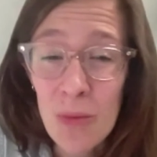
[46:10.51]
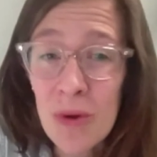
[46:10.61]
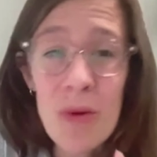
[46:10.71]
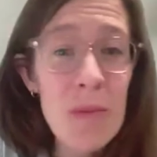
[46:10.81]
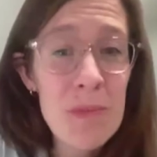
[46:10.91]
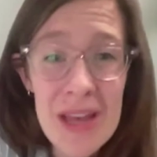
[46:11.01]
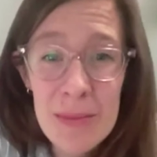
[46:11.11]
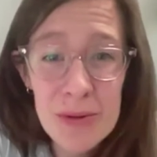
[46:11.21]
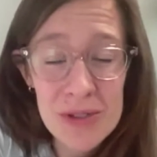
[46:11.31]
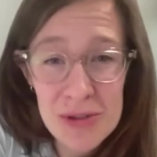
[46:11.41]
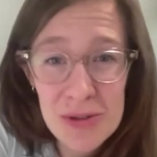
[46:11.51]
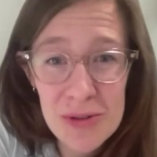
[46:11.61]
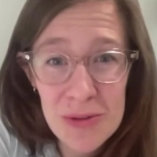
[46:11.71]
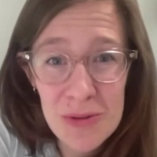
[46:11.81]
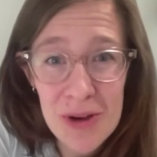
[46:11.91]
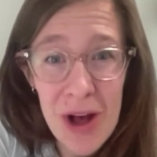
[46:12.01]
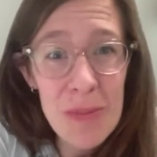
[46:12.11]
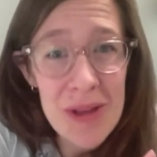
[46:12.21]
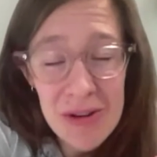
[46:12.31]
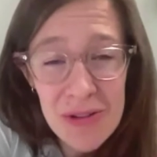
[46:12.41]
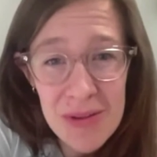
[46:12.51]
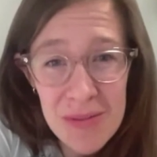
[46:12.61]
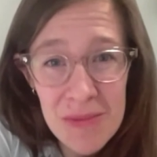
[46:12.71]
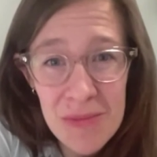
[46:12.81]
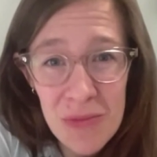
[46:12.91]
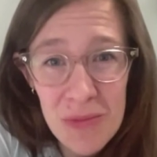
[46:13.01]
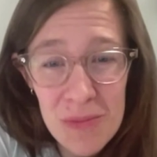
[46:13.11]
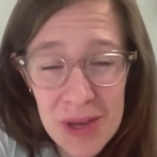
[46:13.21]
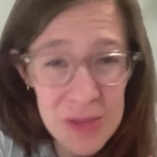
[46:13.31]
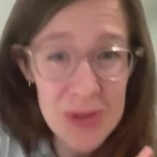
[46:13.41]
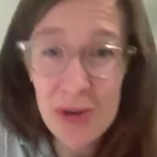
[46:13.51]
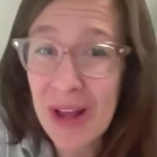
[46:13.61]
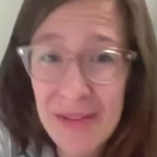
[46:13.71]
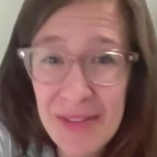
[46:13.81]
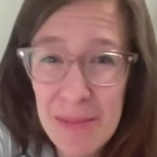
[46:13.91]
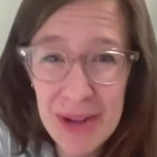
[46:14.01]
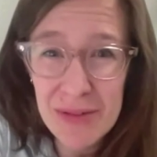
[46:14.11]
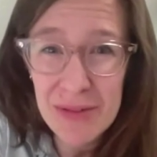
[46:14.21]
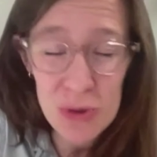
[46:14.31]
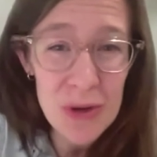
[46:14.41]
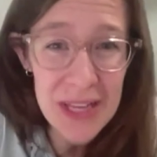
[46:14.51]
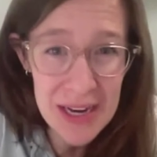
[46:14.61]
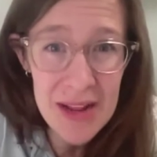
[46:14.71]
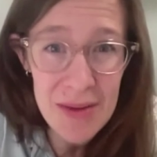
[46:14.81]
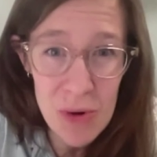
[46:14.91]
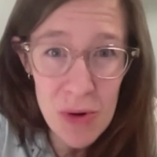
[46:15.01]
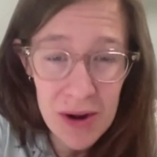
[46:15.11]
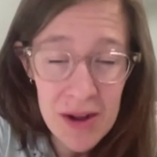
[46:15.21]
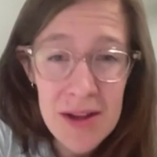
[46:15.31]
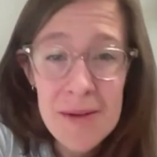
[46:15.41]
we won't be able to help heal them because we don't have that big of a toolkit anymore